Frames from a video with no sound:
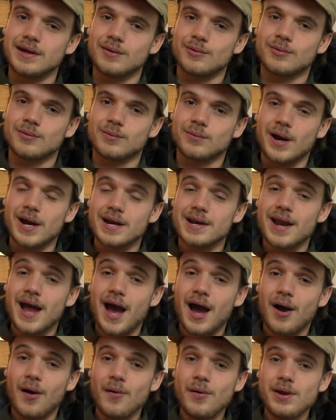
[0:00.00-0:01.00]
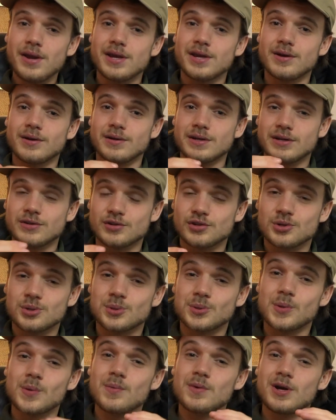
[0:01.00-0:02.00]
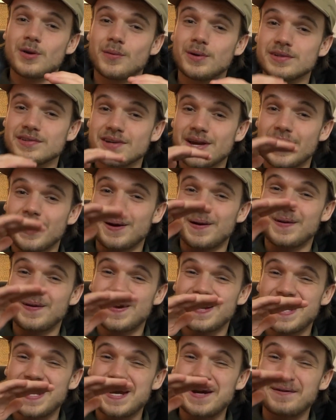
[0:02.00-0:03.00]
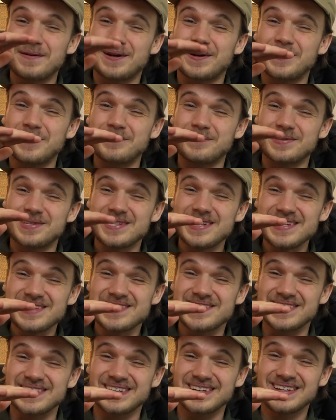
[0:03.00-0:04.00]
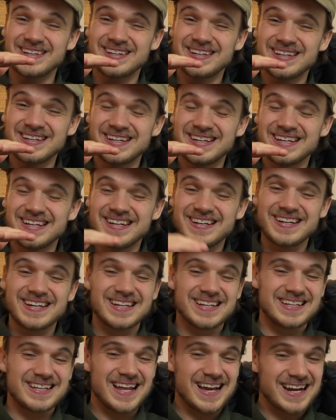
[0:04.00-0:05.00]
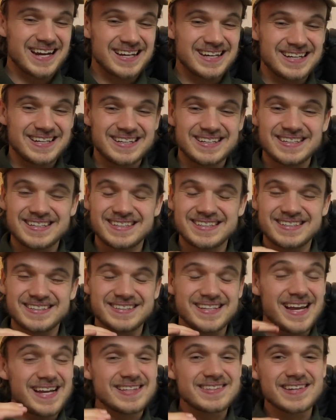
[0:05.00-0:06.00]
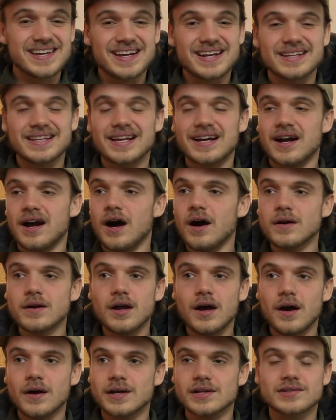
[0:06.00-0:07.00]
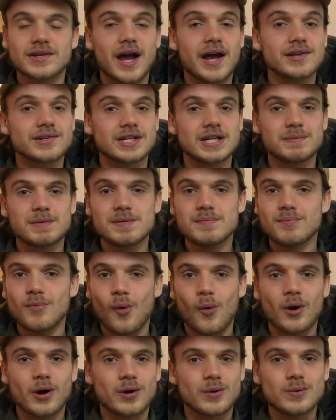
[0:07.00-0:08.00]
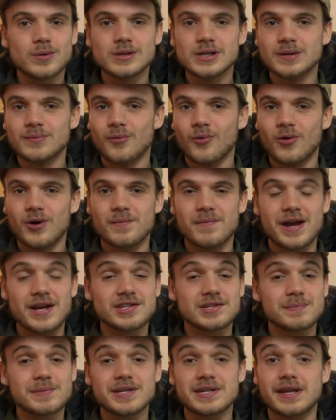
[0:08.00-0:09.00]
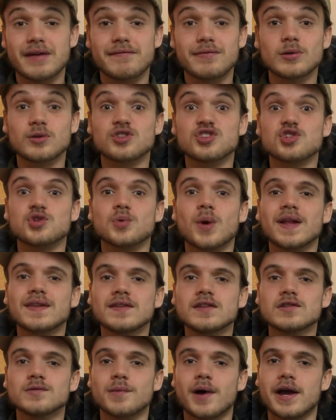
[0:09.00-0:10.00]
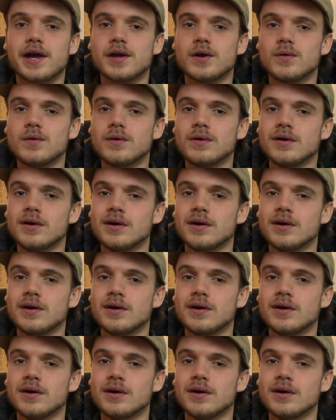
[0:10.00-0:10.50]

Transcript: right now you're you're screwing with their hierarchical position. Like they think like, oh no, this guy's gonna be more cooler, more amazing. They feel threatened by you,